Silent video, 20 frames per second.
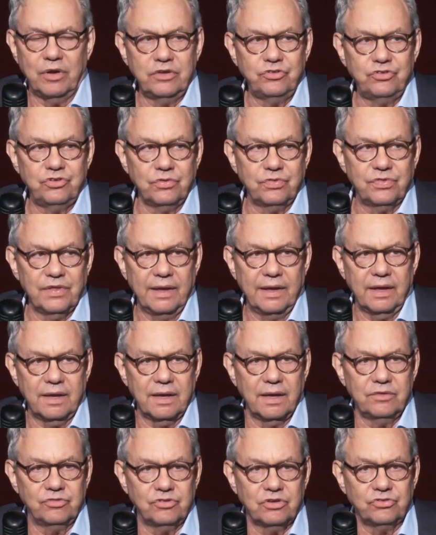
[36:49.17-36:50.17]
did you
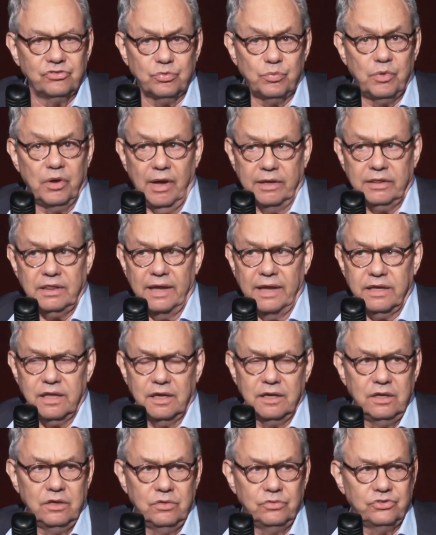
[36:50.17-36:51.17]
think? She said, well, I'd like
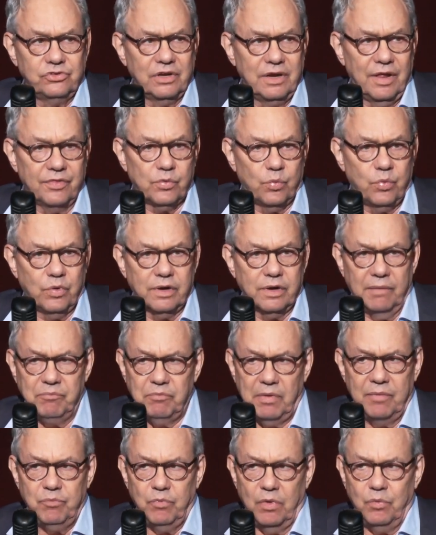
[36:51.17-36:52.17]
you to use another word.
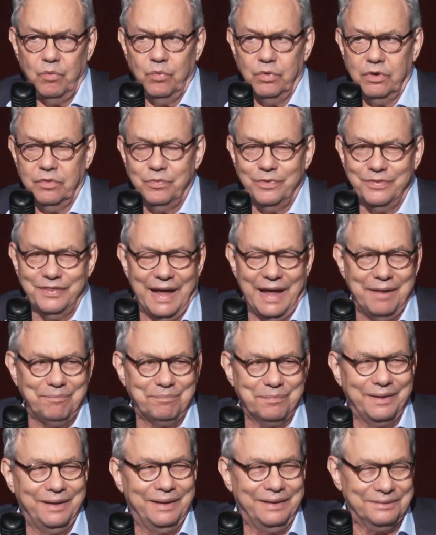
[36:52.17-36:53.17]
And what word would
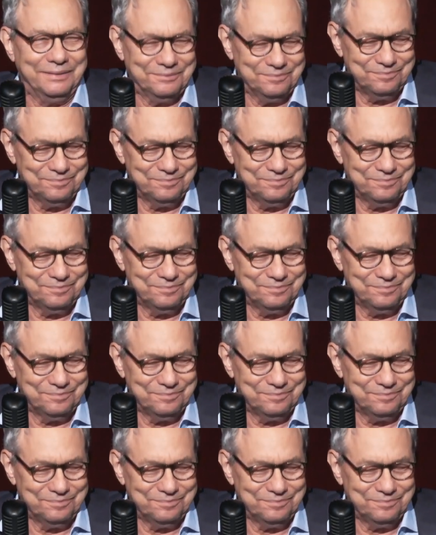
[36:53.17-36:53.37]
that be?